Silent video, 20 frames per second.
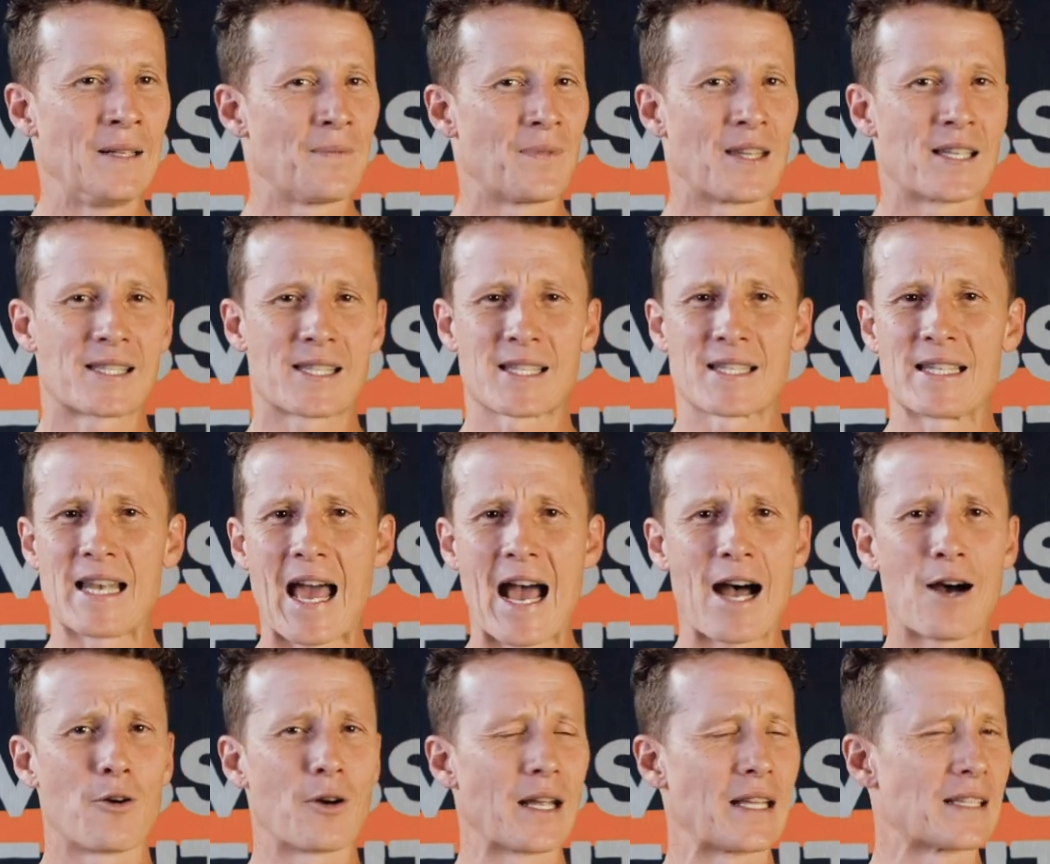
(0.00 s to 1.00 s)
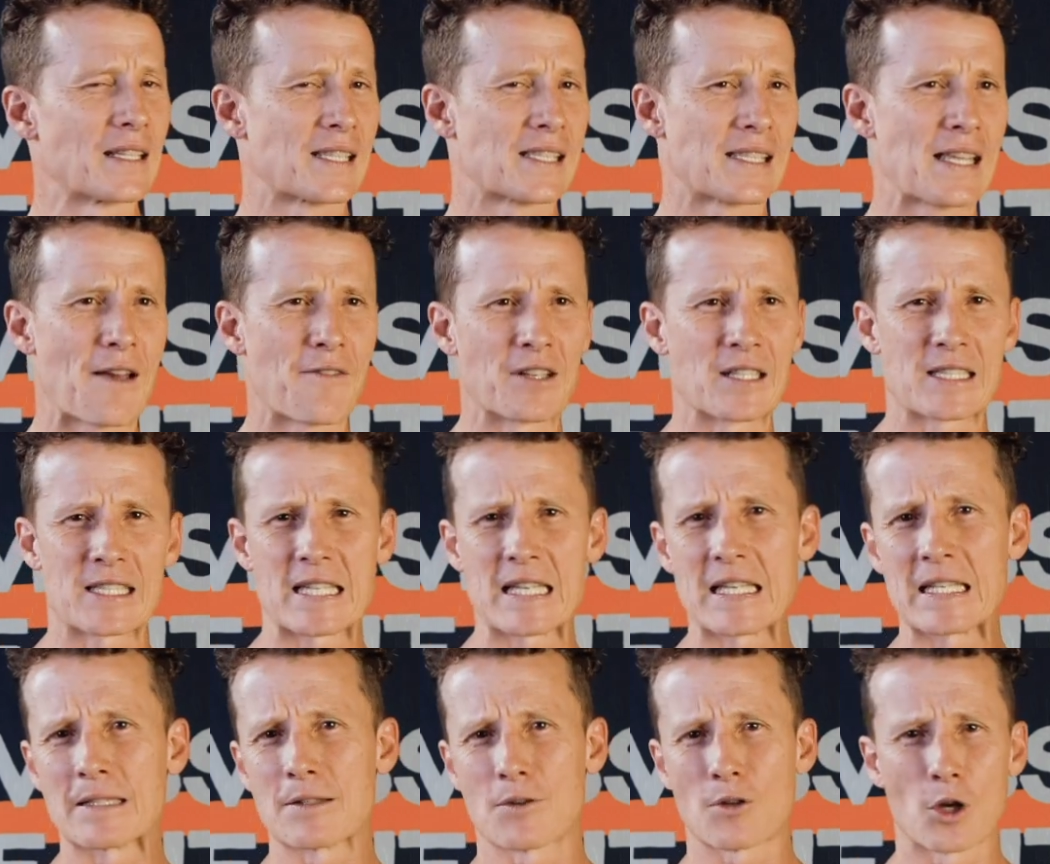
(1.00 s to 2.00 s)
This is now in the
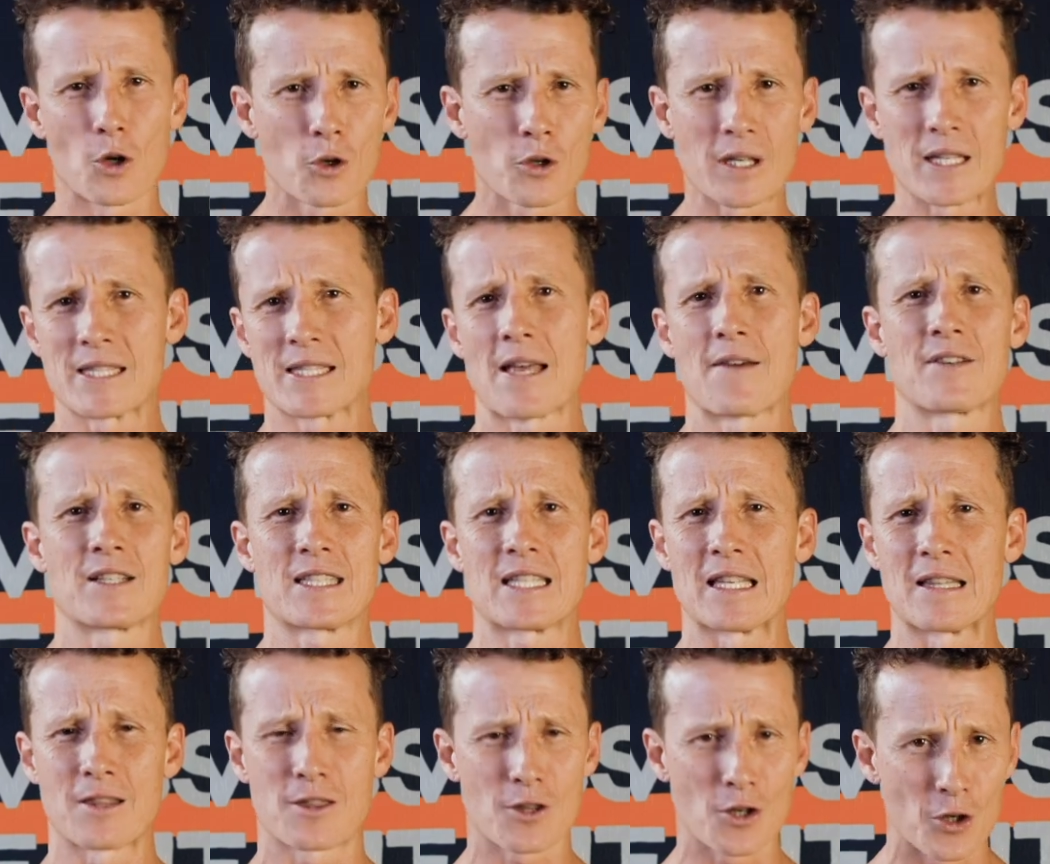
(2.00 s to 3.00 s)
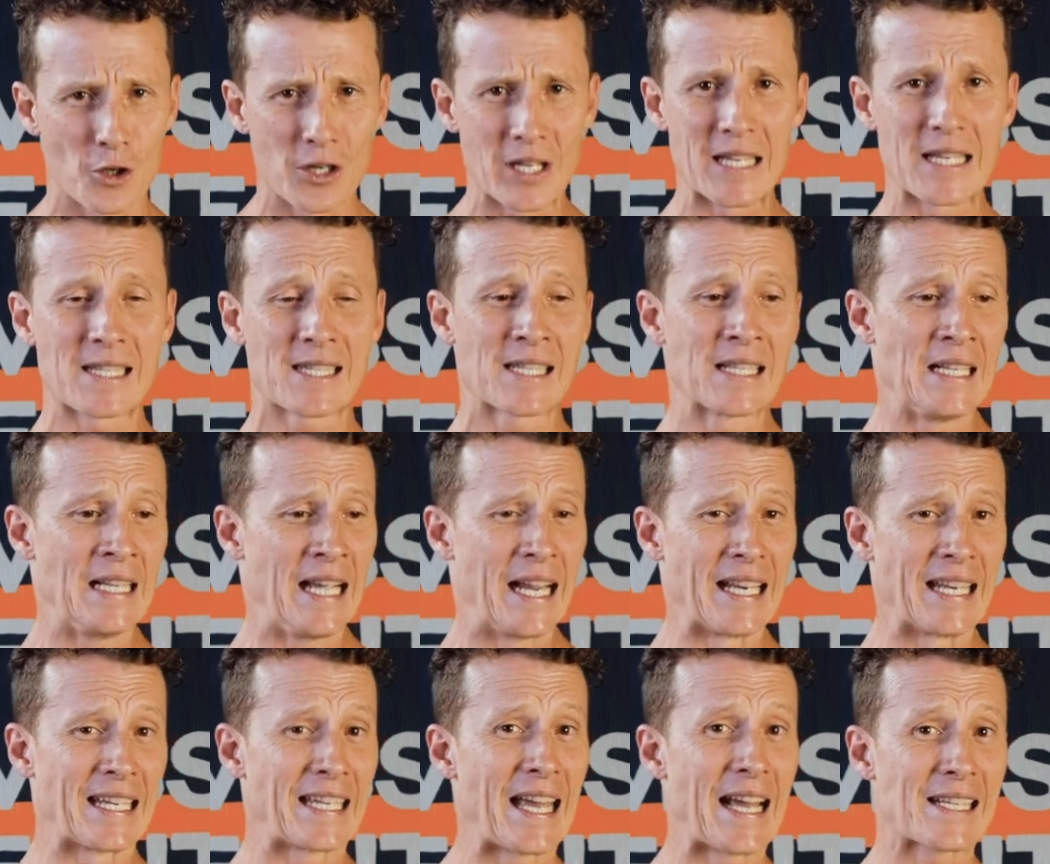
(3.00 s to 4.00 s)
17, early 1730s,
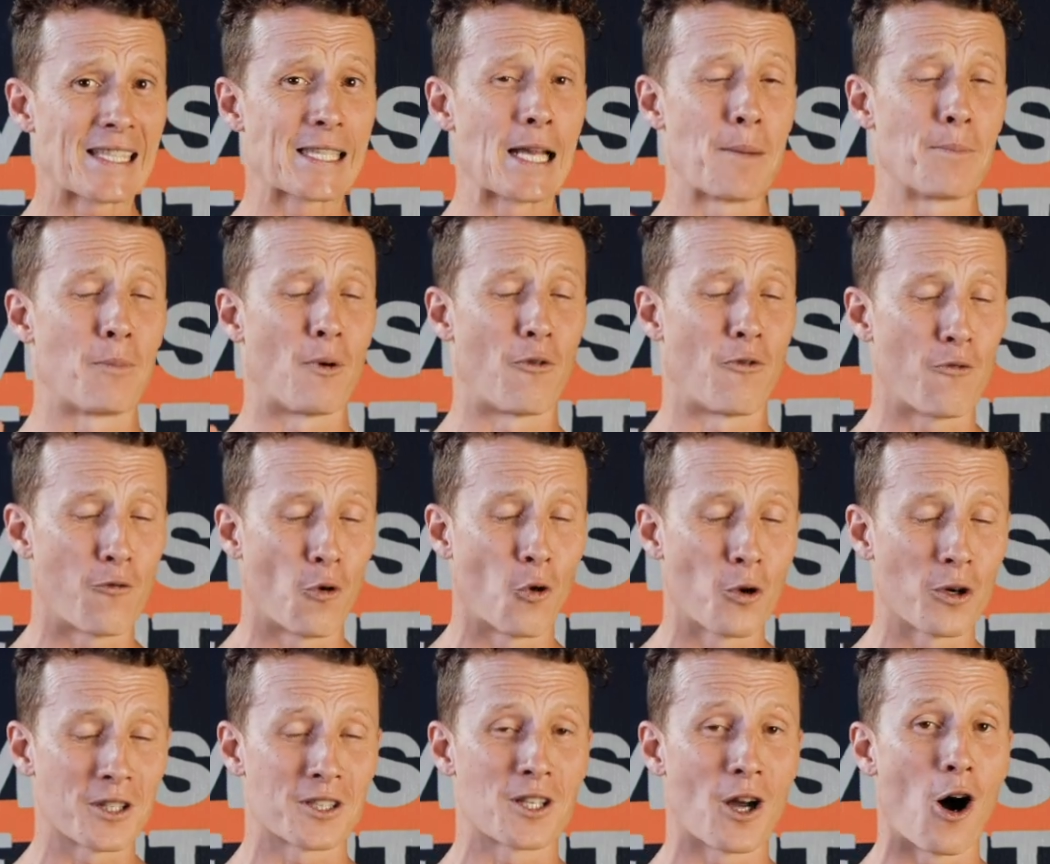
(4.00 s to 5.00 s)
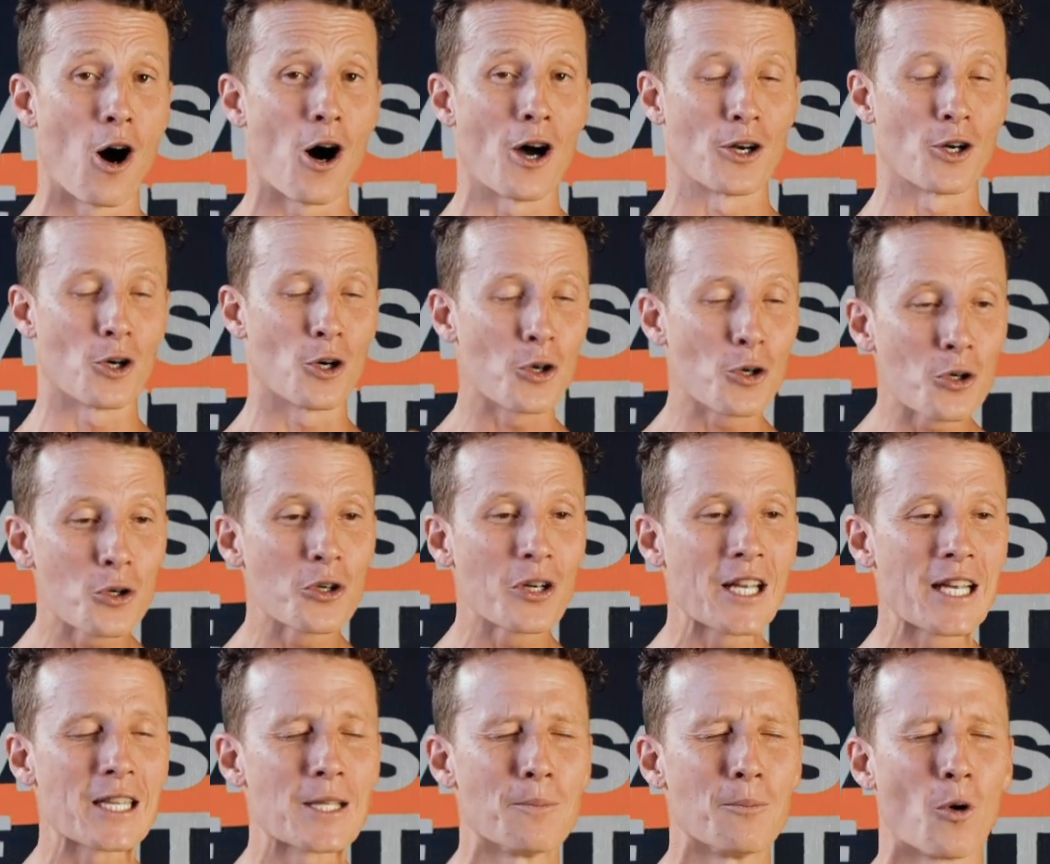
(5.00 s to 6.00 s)
and he gets up before dawn,
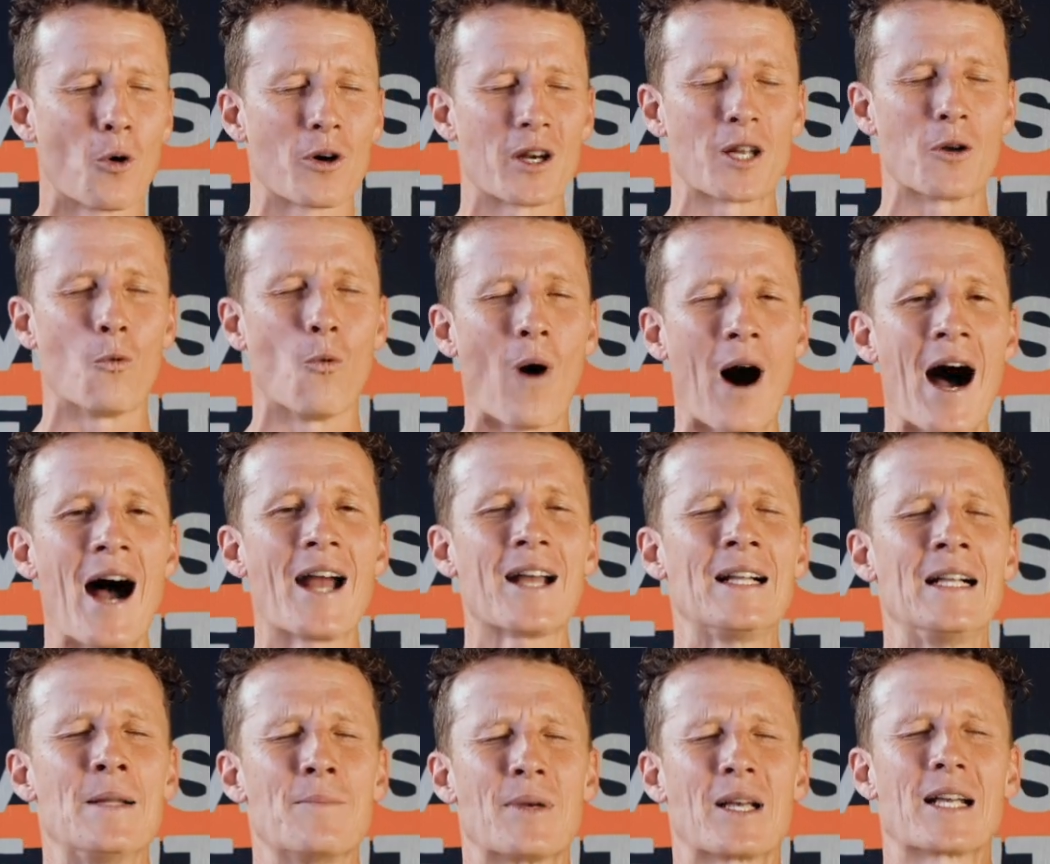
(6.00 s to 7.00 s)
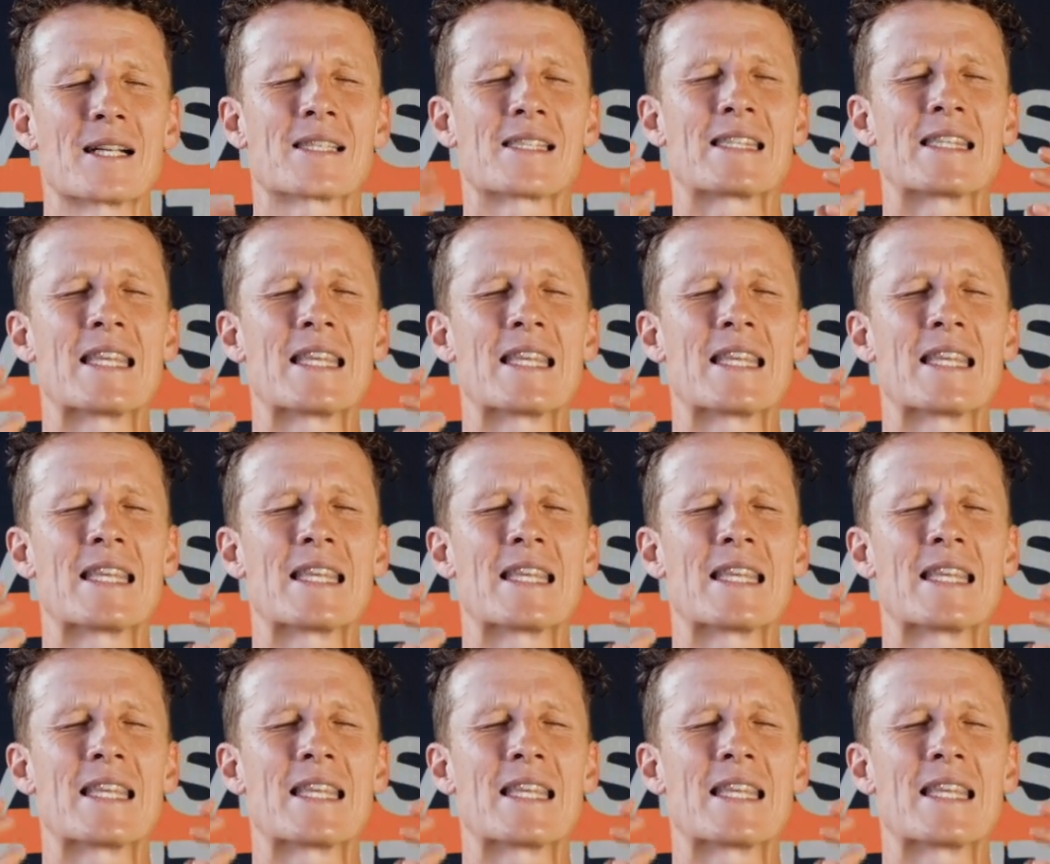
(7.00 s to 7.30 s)
early in the morning. Why? Because